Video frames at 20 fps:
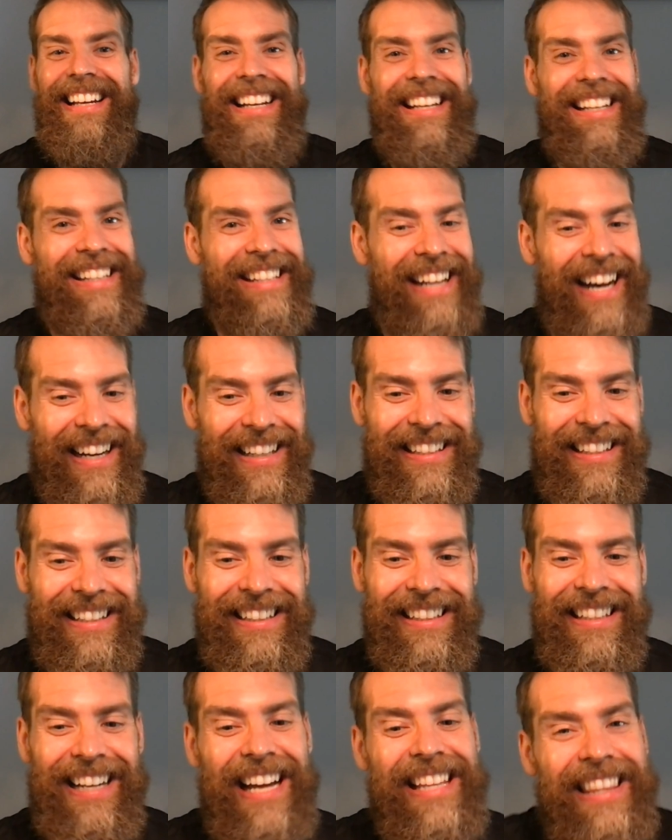not
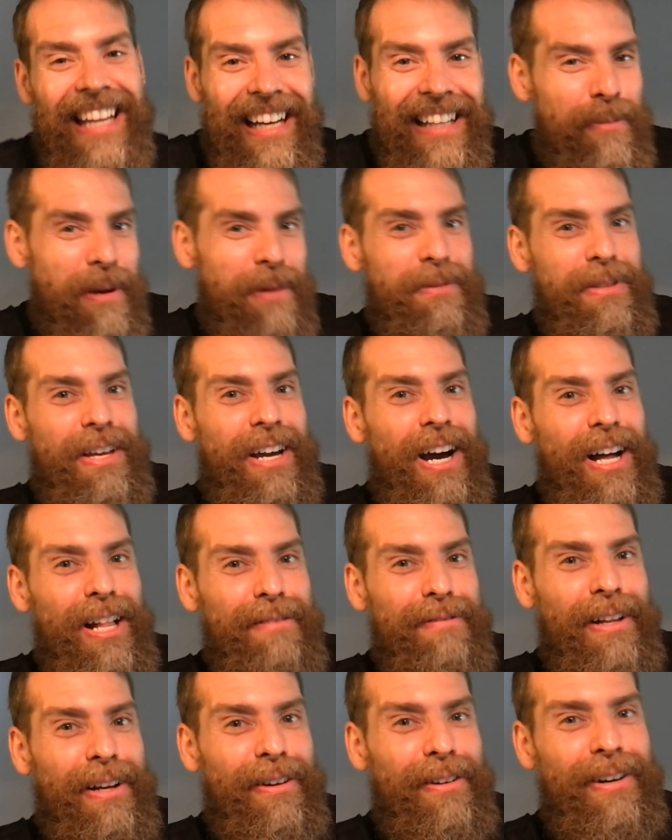good. I thought maybe the
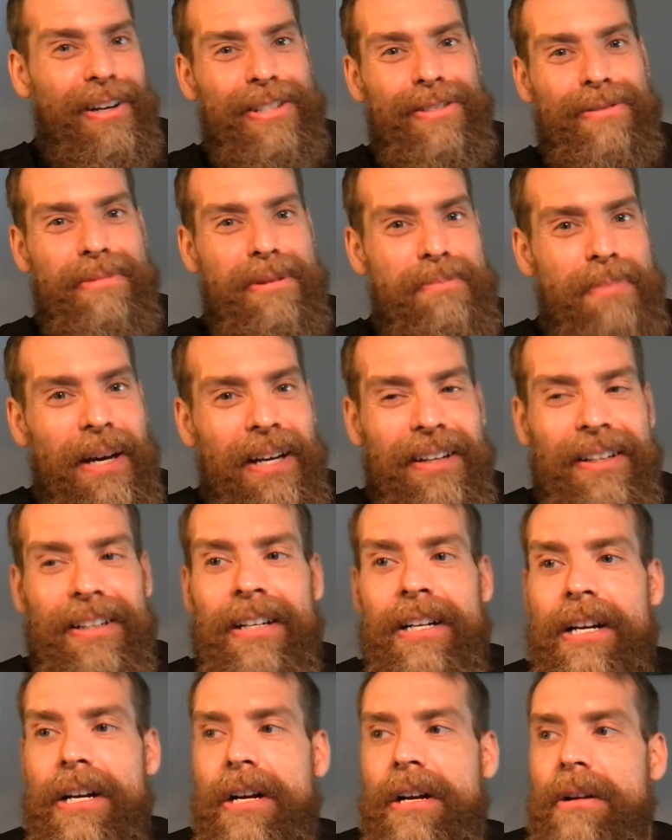cauliflower crust would be better.
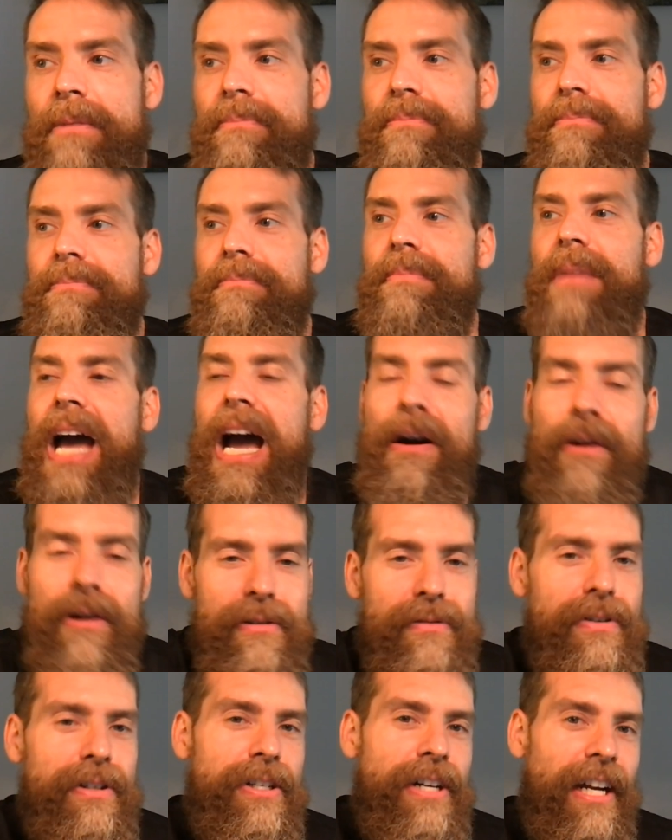
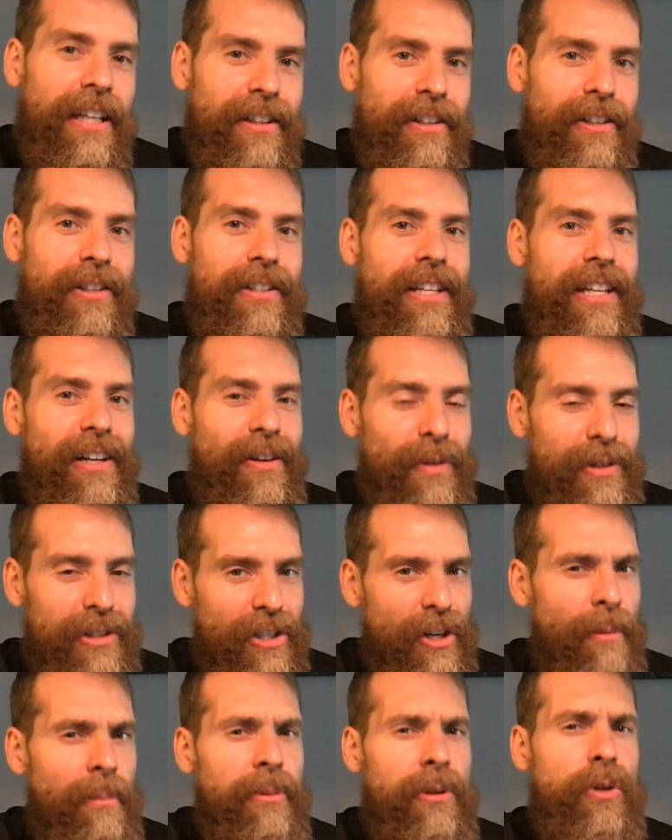However, I learned that it
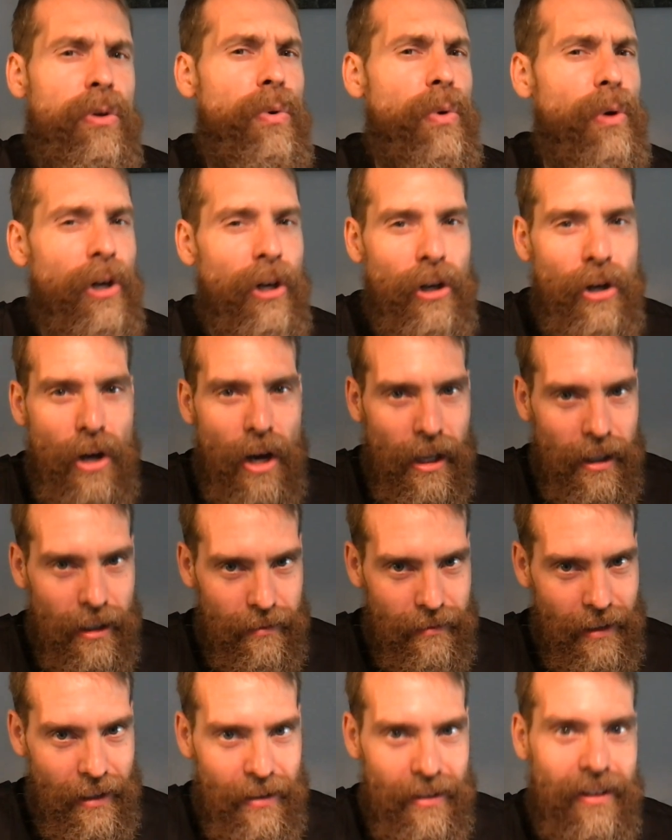wasn't a pure
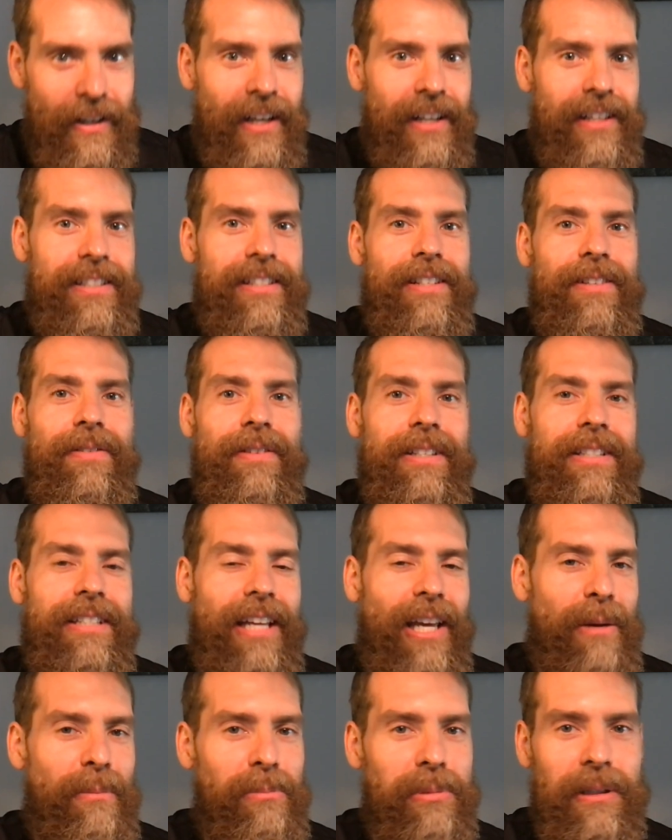cauliflower crust. It was
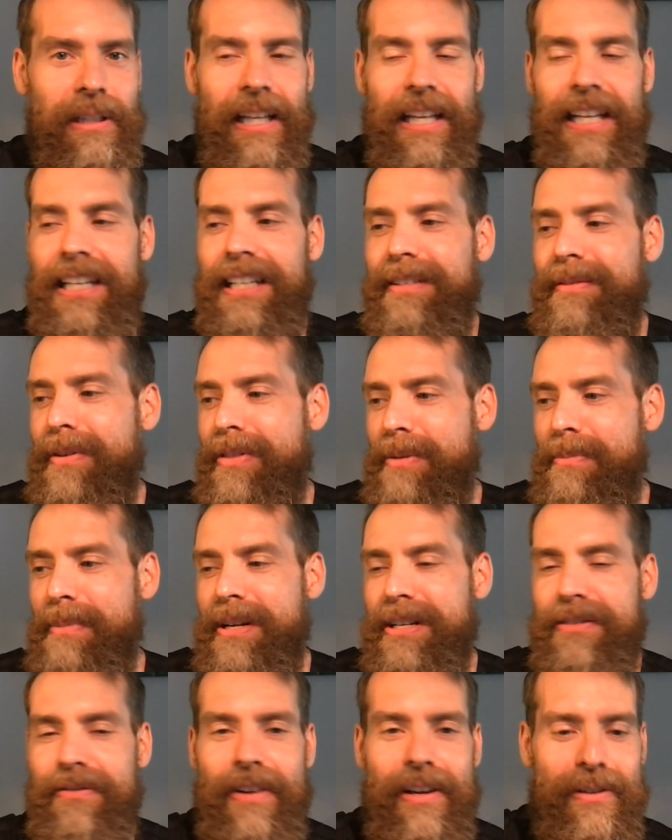like a blend with a
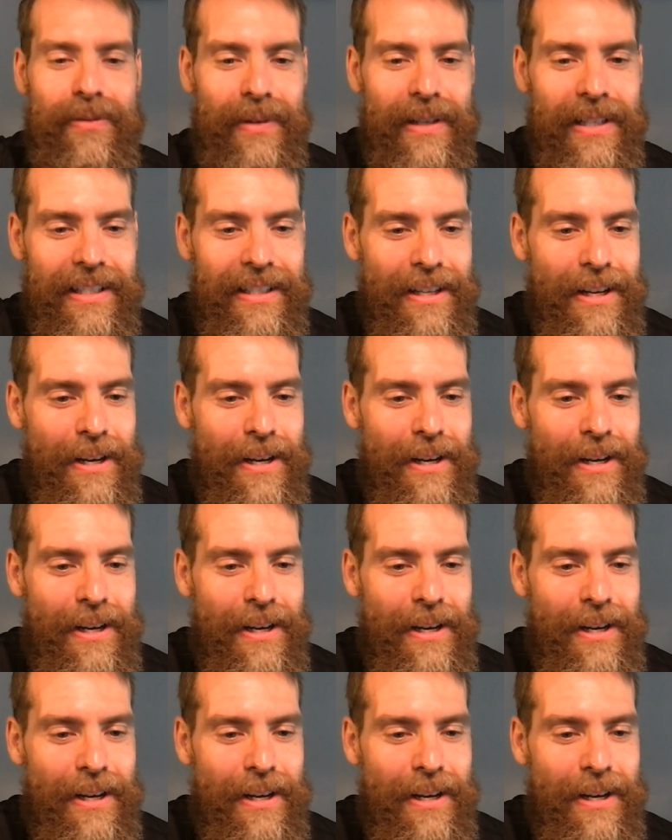bunch of other ones.